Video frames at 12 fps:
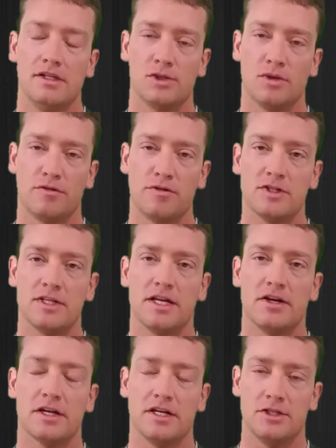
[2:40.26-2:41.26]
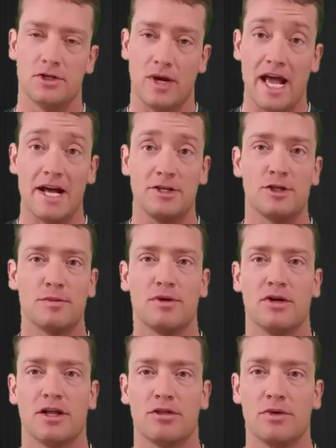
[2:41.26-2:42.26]
So the first thing you're going to do as you're
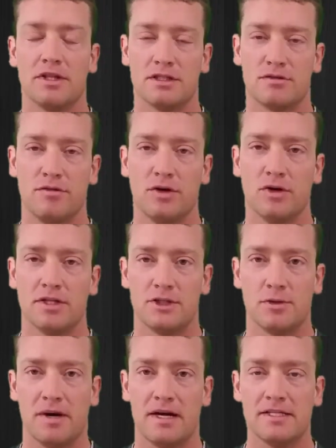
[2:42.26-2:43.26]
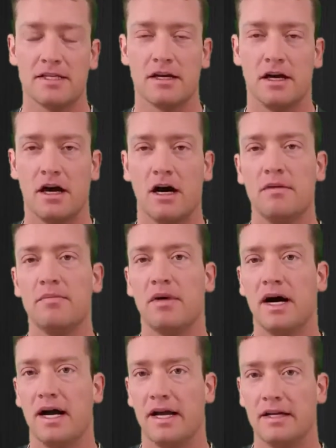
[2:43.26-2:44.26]
burning through this fuel is your body's going to
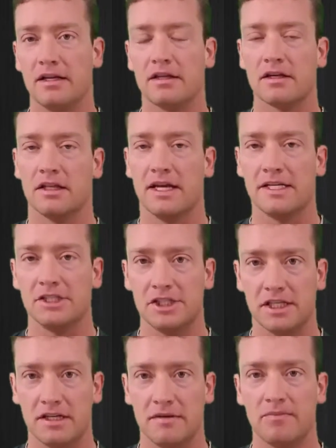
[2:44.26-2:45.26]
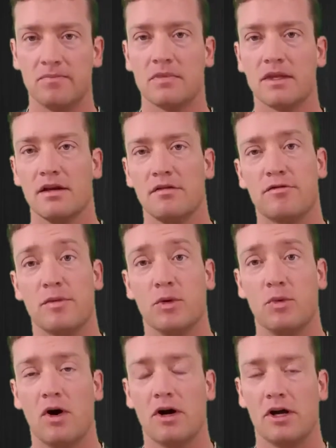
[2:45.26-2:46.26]
unbind the glycogen from
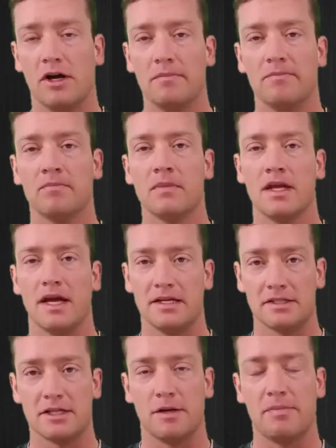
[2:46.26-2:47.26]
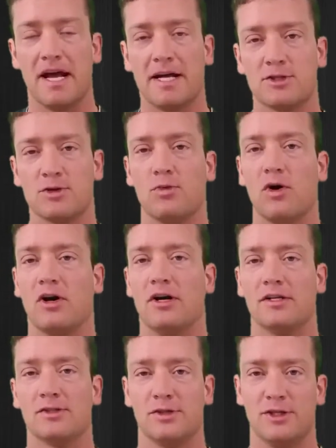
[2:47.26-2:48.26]
the water, and it's going to pass the
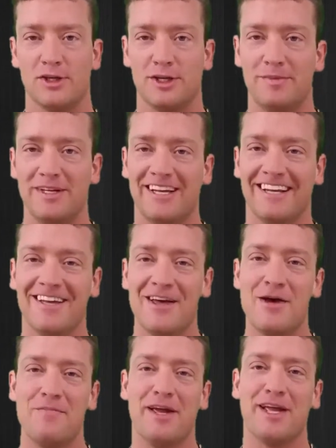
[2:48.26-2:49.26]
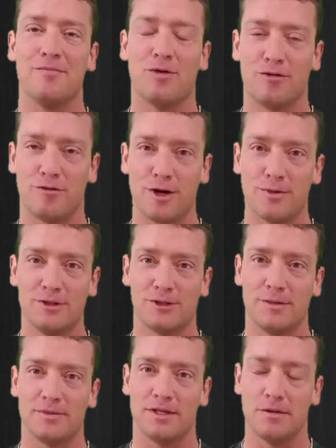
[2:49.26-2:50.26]
water. So you're going to be making more frequent
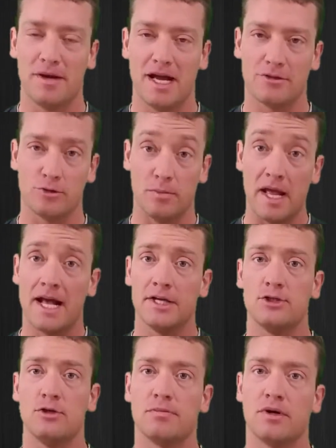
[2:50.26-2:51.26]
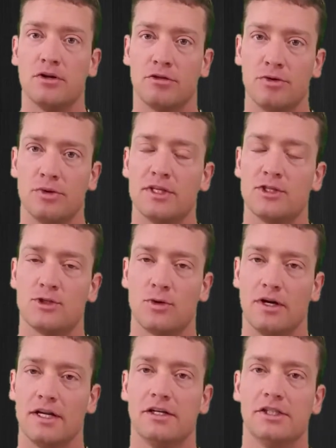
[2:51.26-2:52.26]
trips to the bathroom as you burn through this
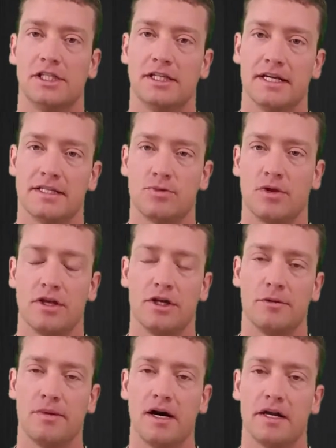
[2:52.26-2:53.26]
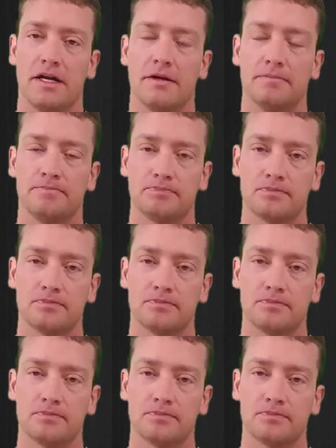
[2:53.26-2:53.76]
stored energy that's within your body.